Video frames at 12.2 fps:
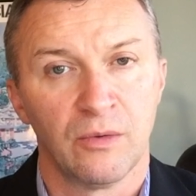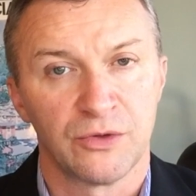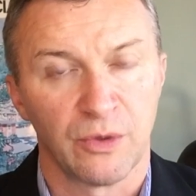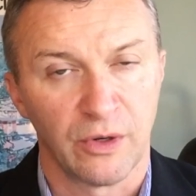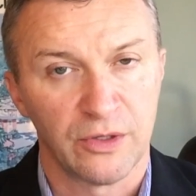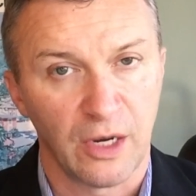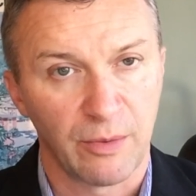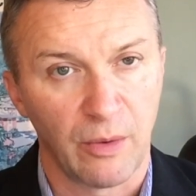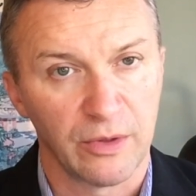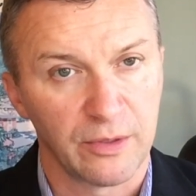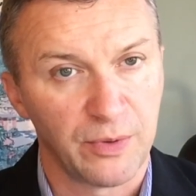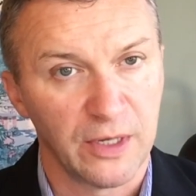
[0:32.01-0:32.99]
So we're going to talk about
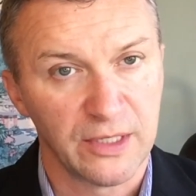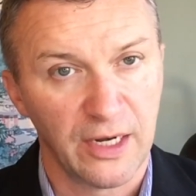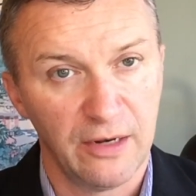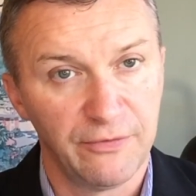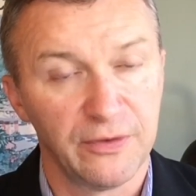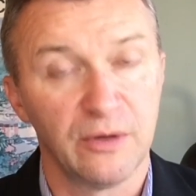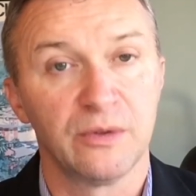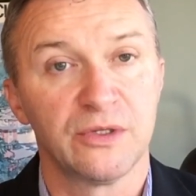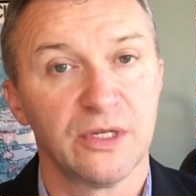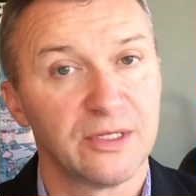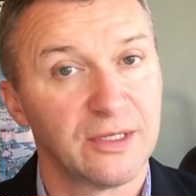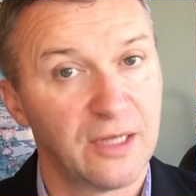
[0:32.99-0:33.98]
what the president
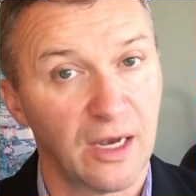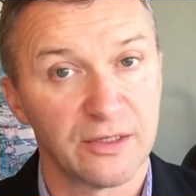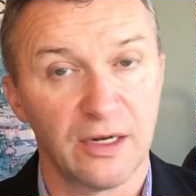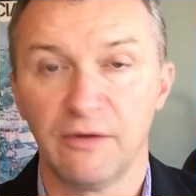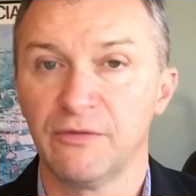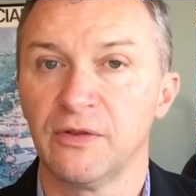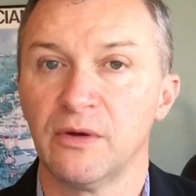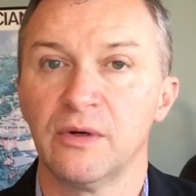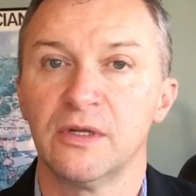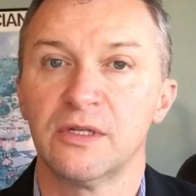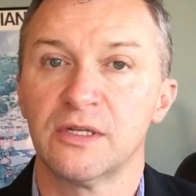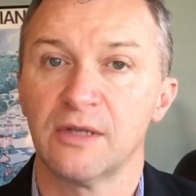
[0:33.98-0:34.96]
influences, doesn't
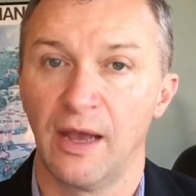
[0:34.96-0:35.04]
influence,